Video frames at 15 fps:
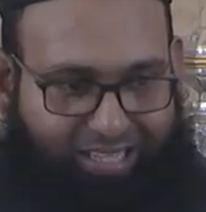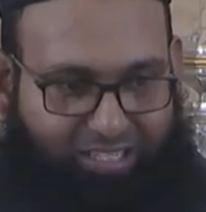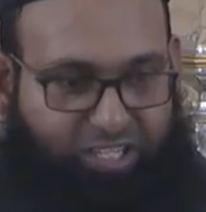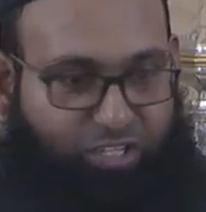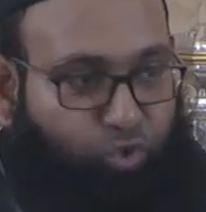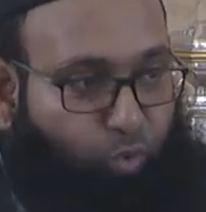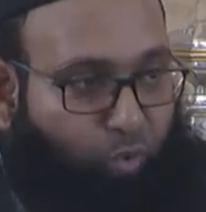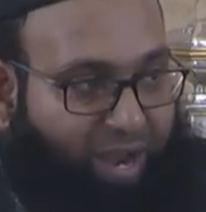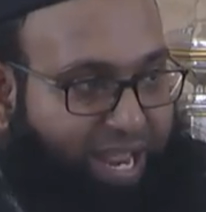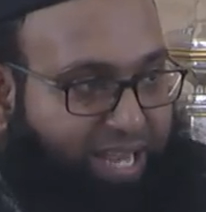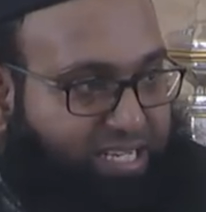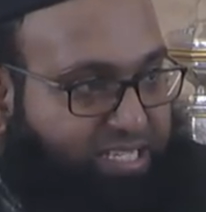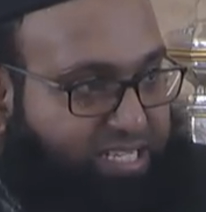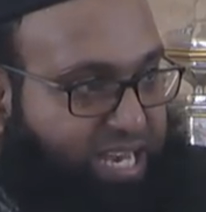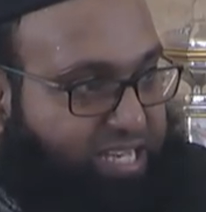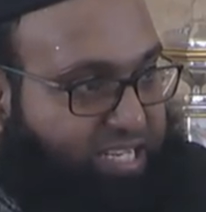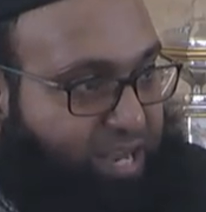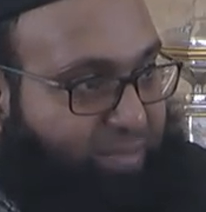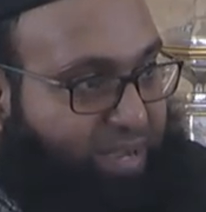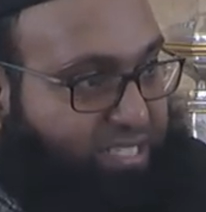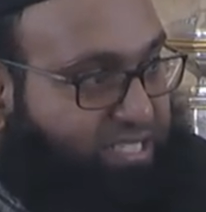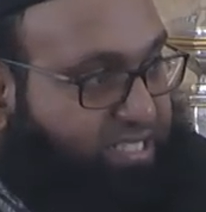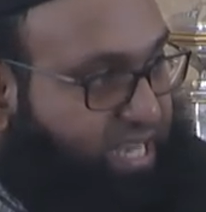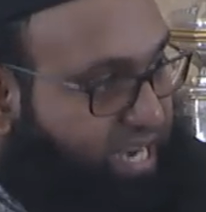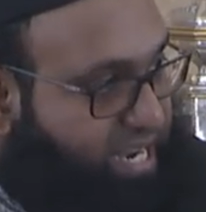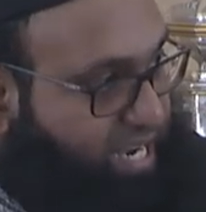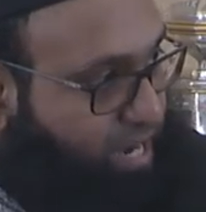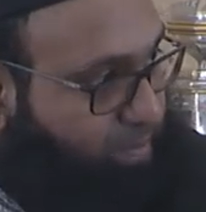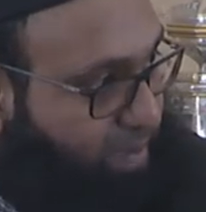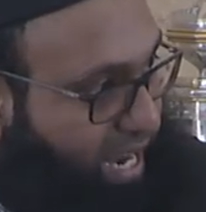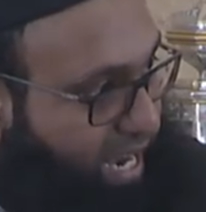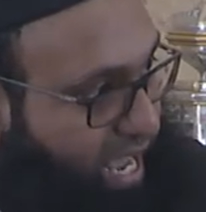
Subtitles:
To what extent am I sinning in my